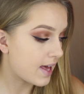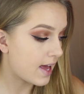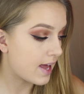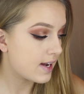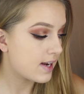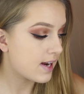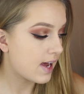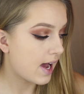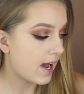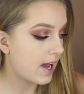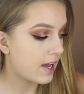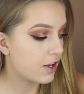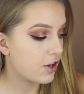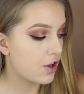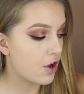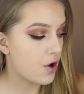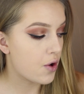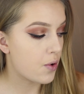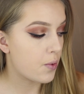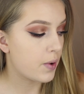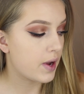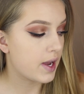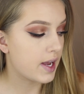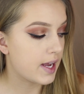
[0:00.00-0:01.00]
Then I
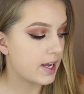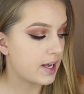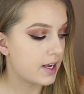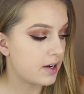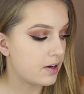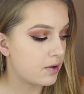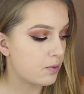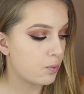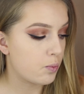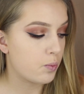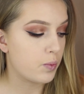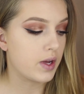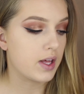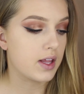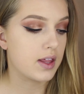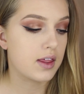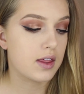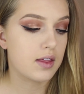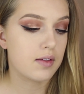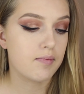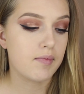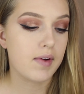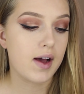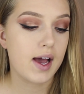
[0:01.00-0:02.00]
go in
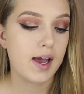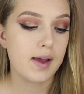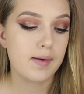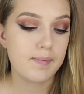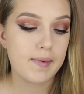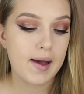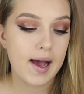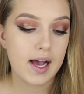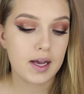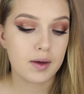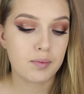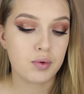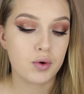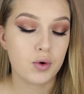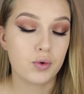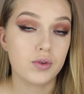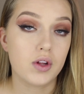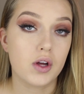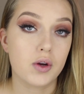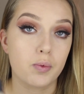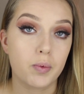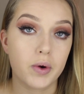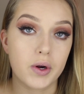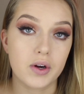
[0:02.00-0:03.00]
with my MAC
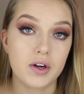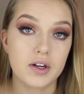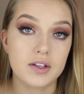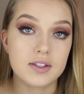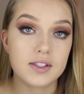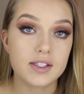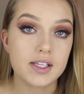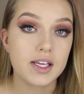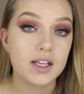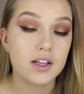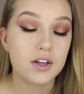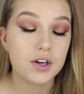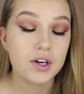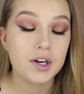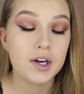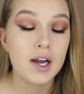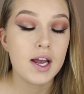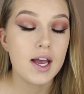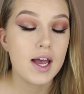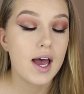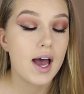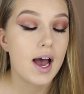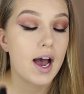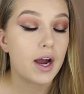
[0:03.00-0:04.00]
Prolongwear Concealer.
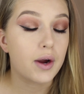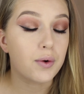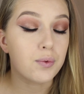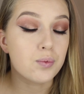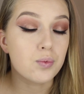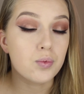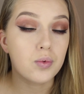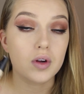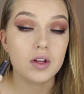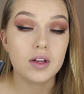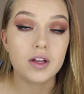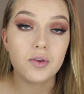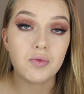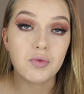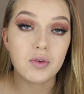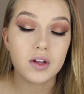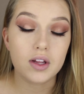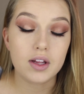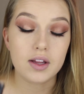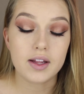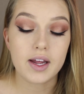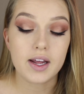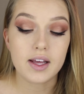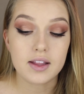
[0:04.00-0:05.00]
I
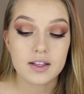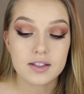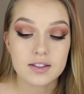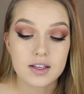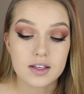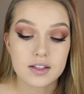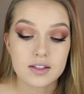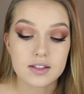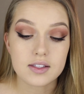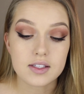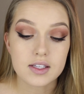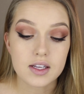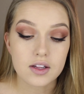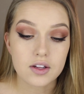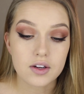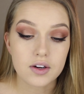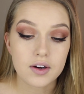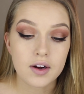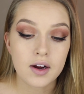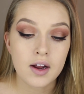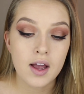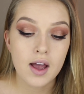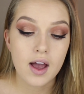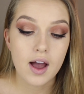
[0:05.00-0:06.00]
really like this
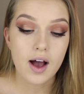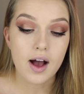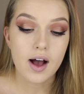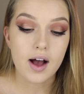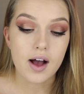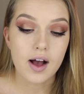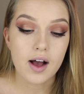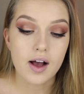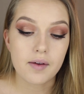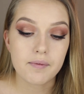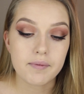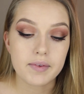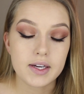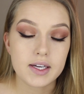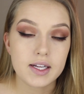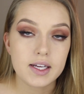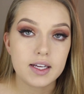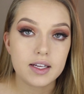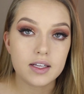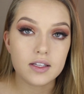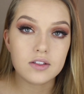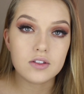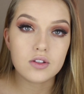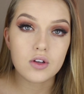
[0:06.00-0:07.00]
concealer. It
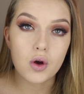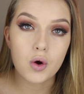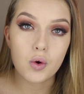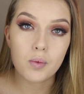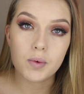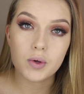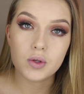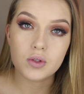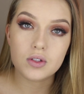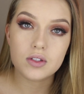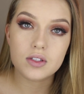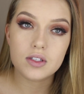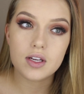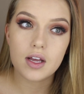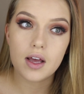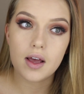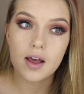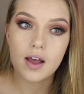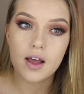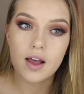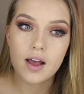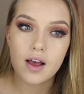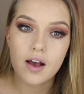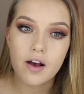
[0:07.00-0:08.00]
is almost
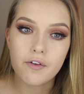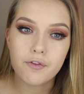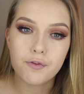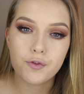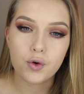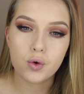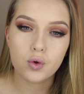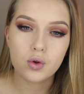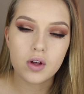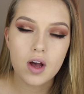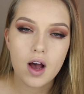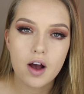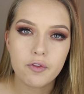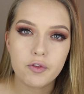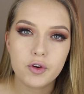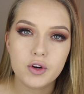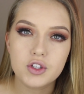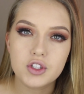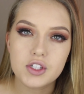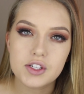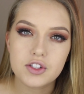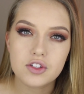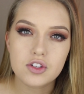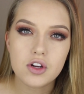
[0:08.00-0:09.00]
a full
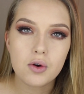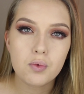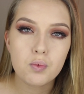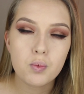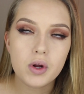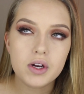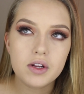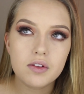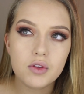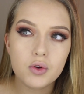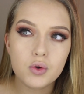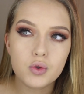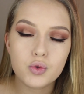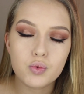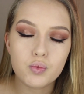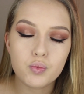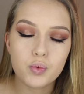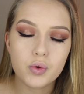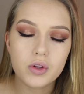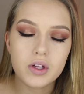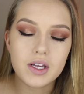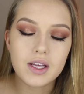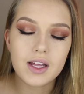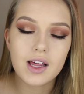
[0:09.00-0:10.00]
coverage. It's not one of those
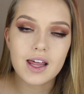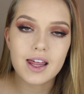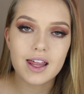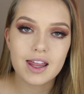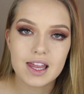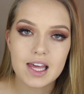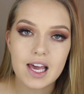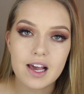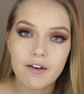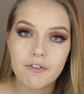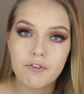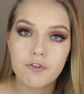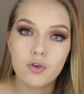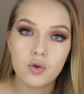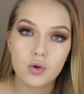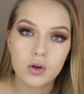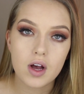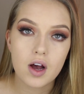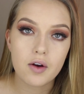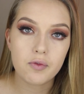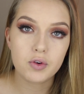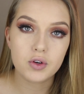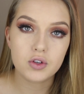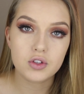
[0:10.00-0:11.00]
really thick full
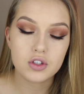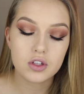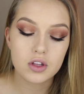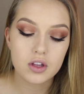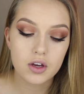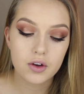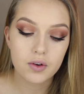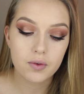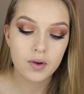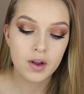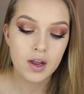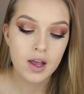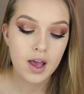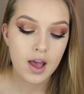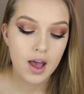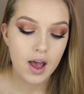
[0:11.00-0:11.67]
coverage though.